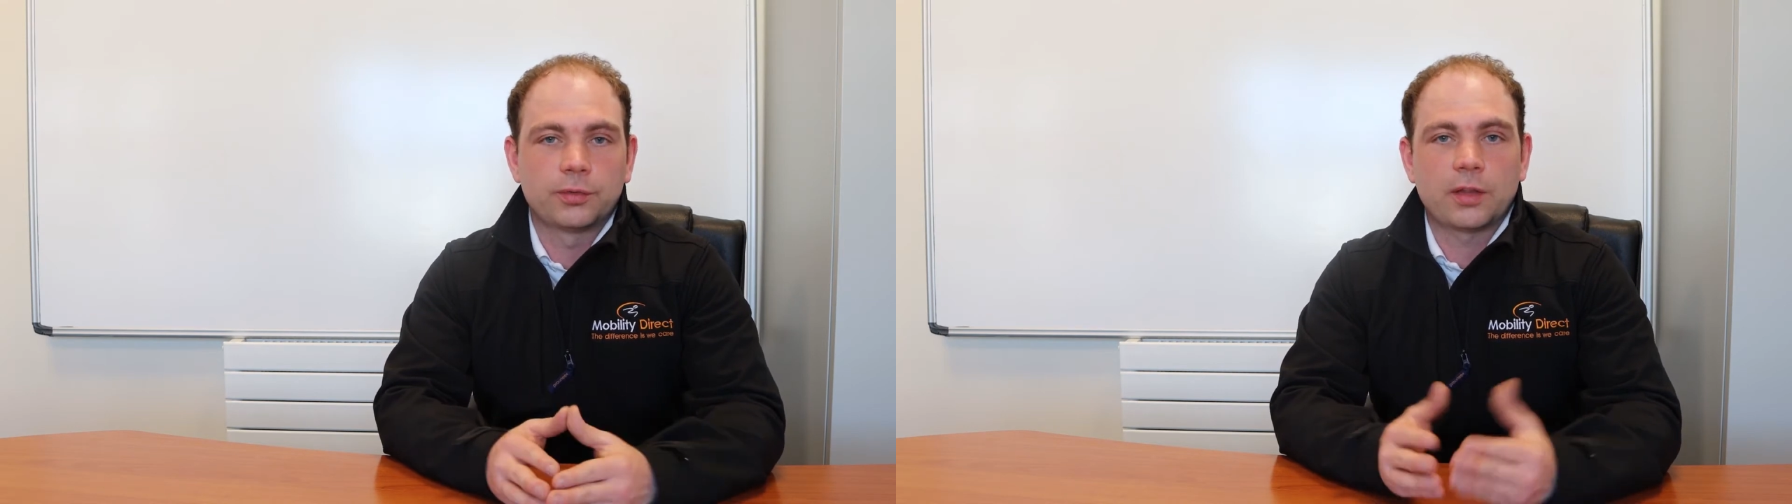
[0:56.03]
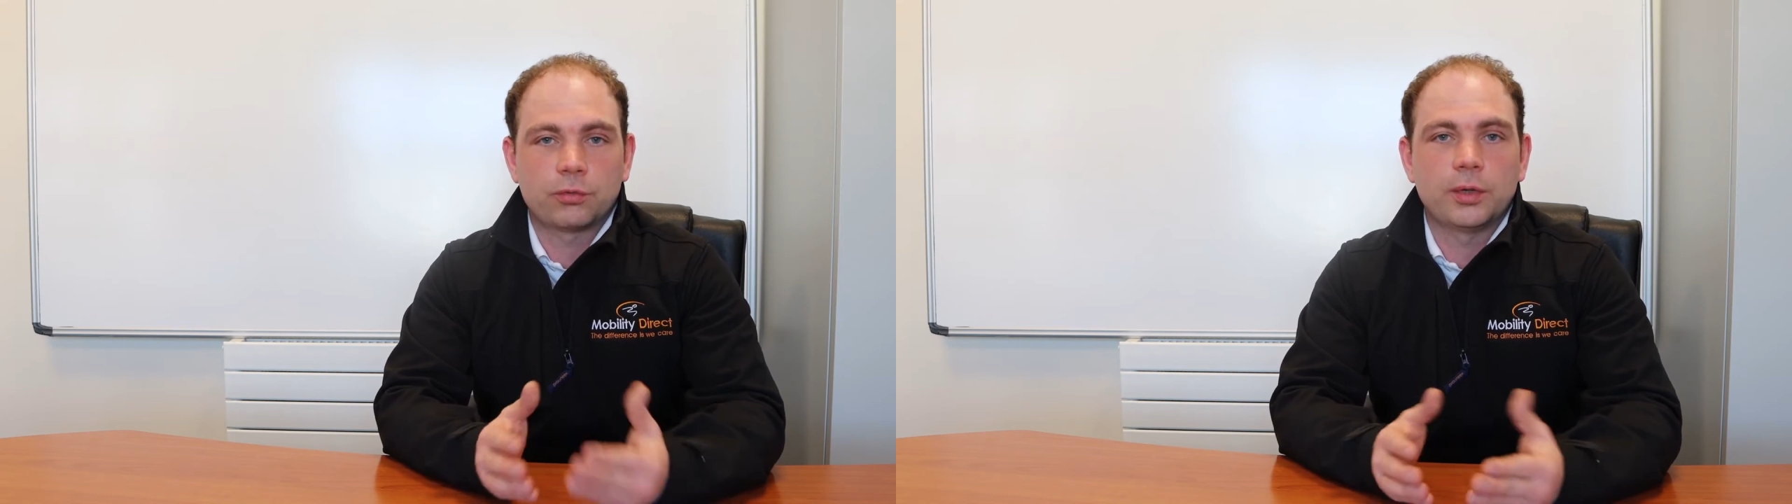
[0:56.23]

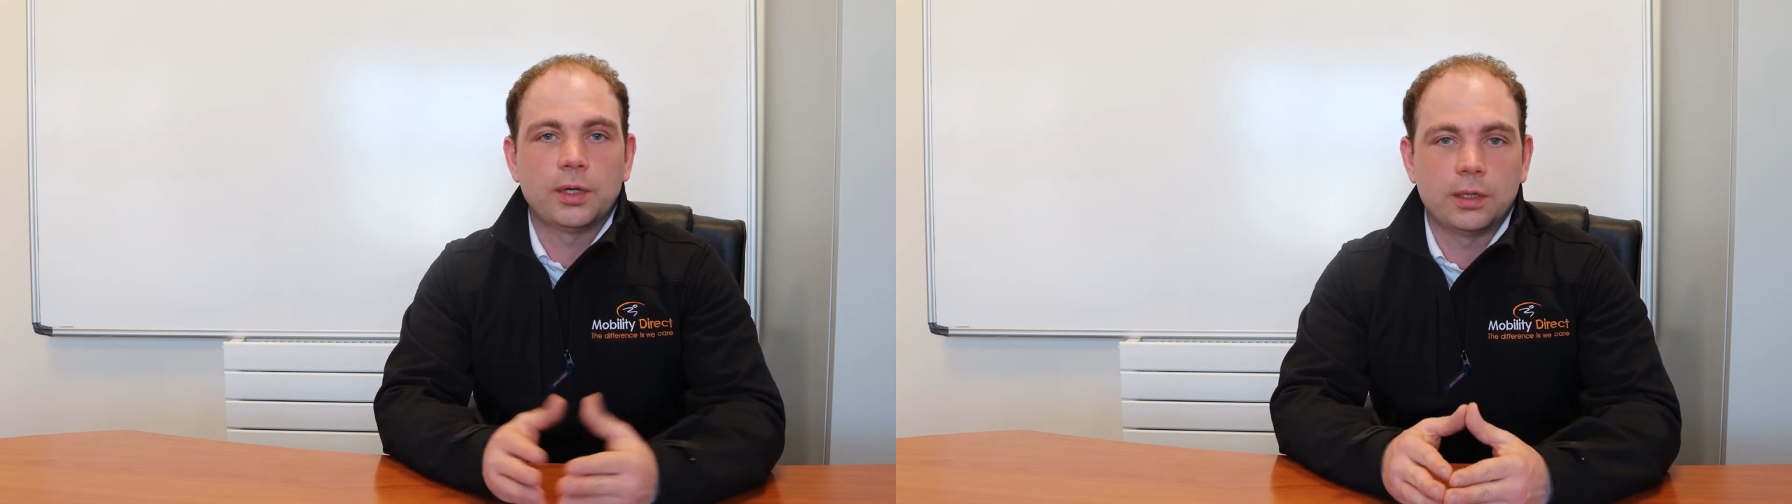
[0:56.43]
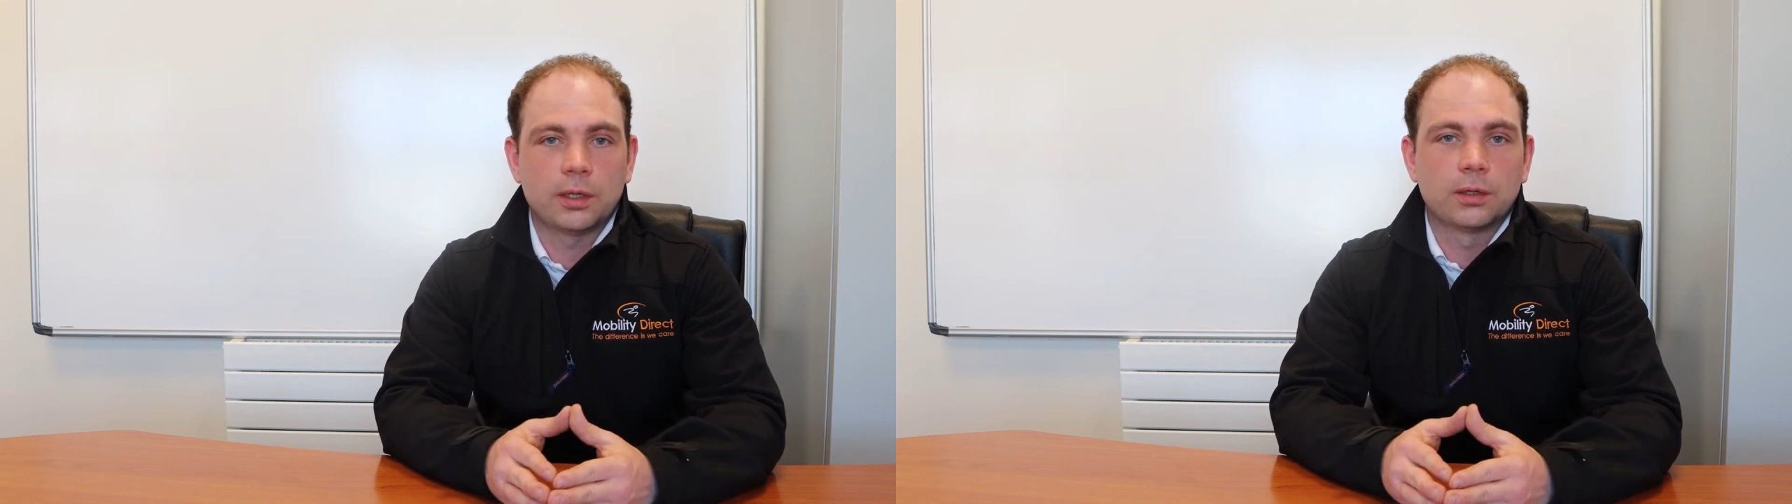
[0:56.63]
That's
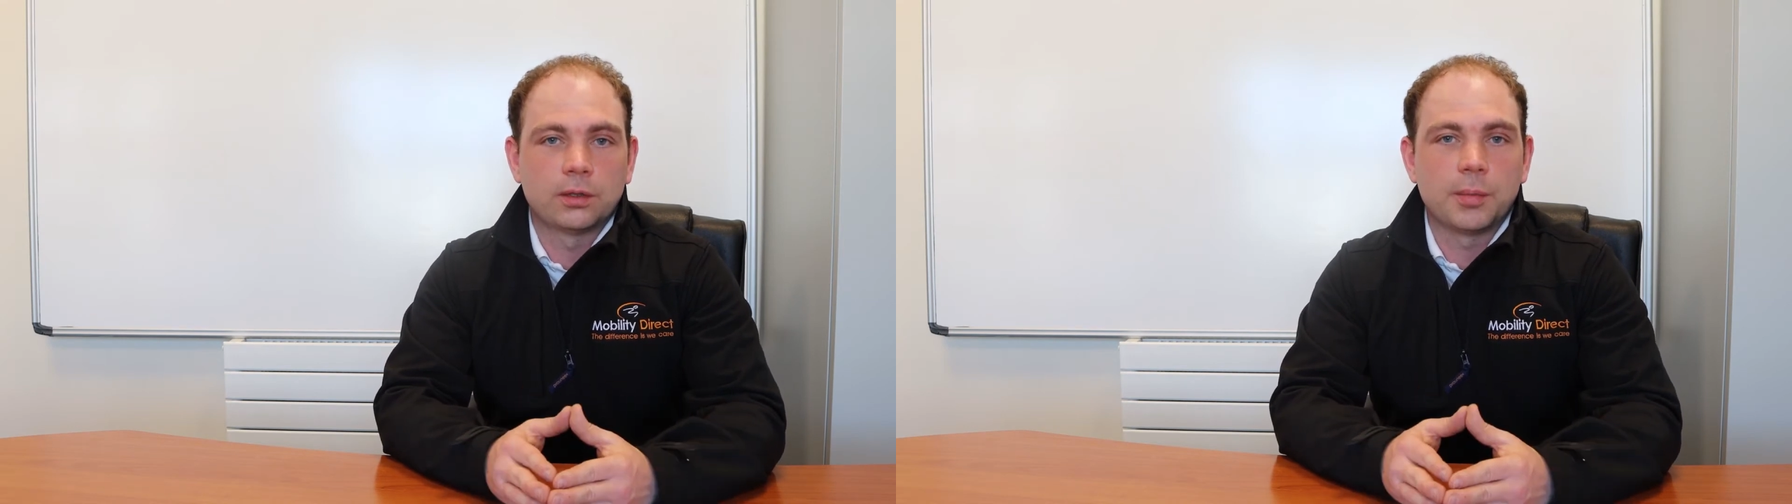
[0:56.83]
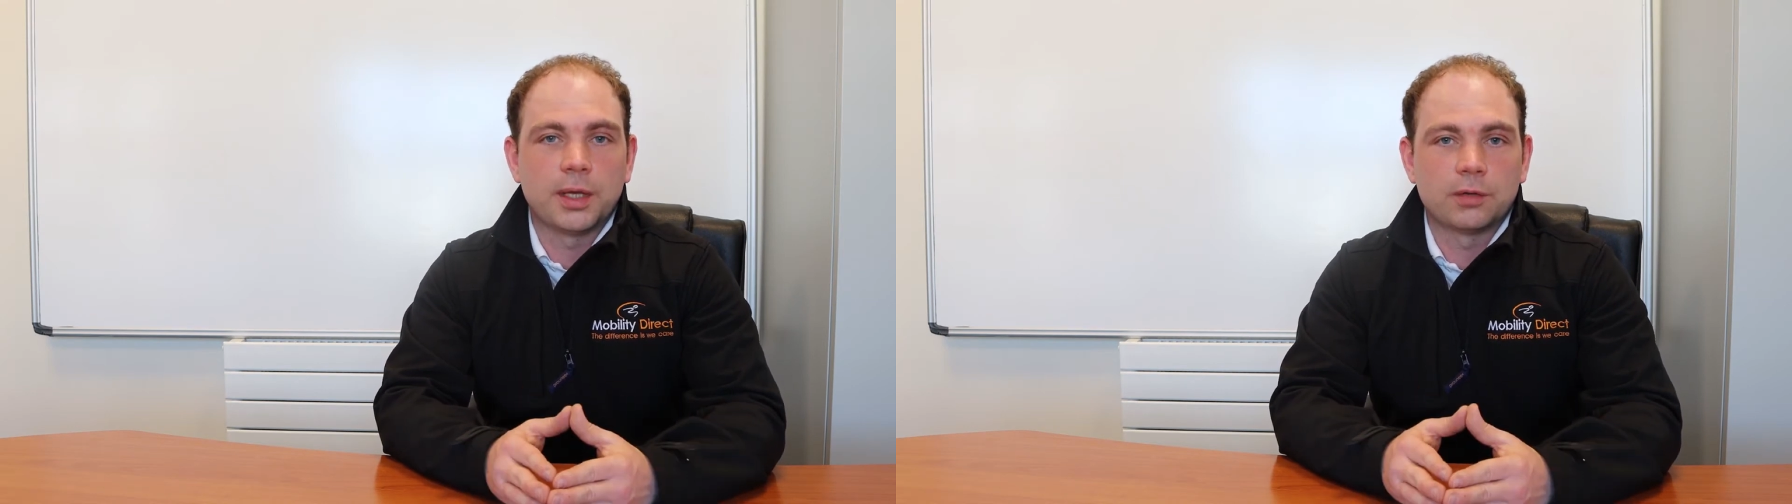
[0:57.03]
really
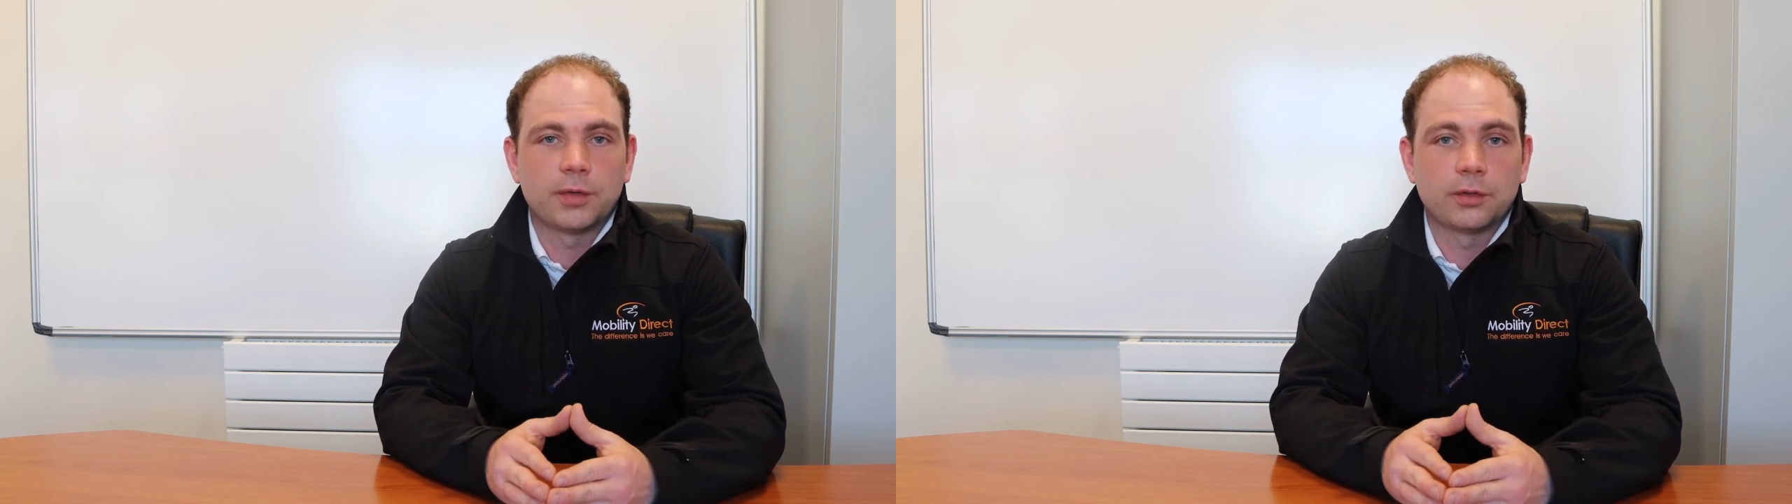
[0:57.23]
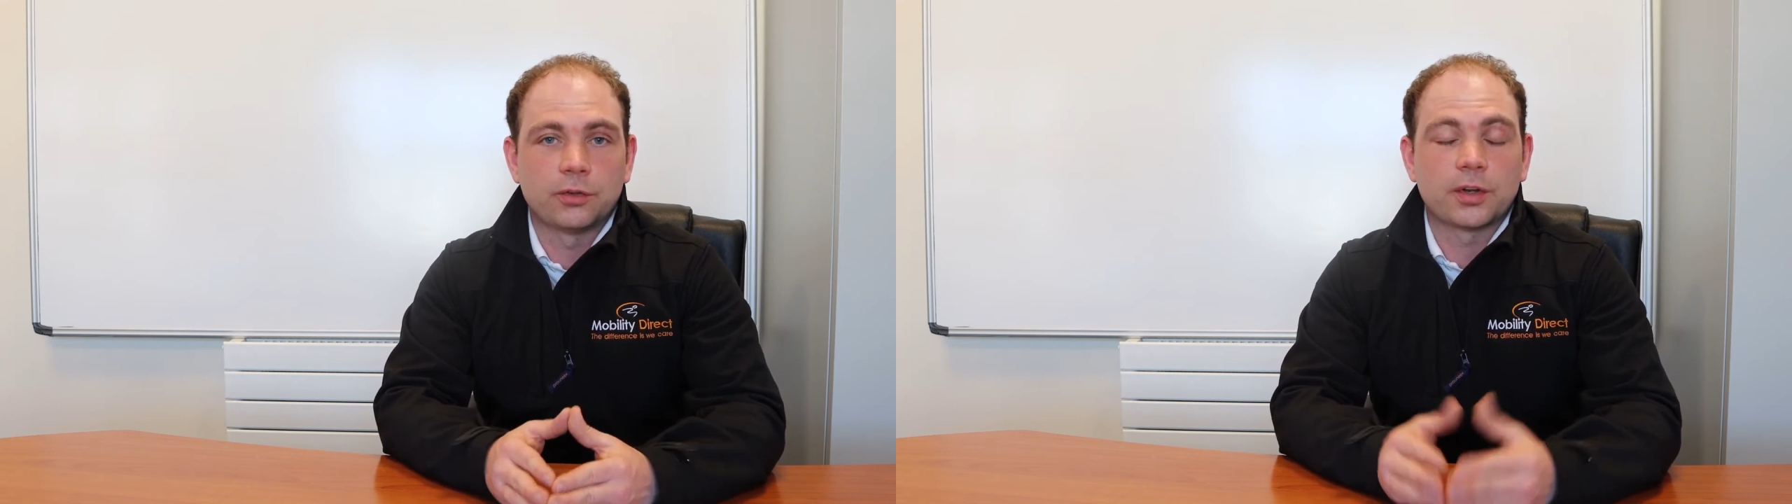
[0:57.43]
the main
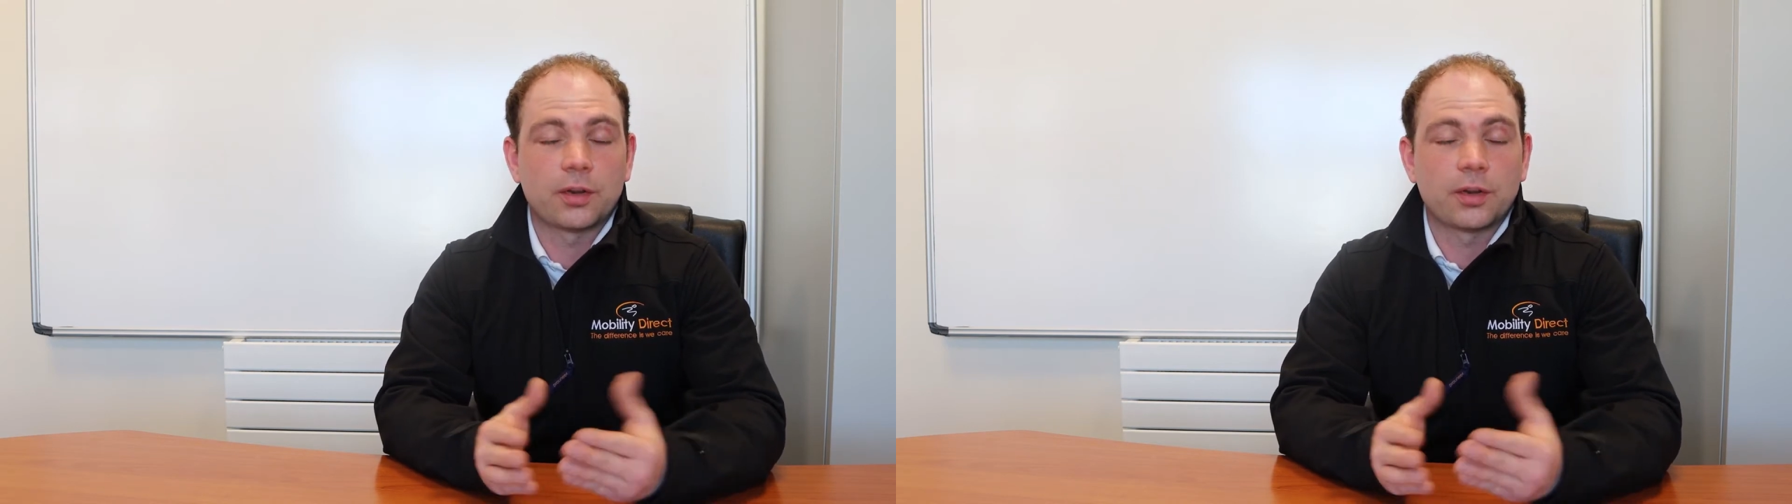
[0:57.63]
advantage,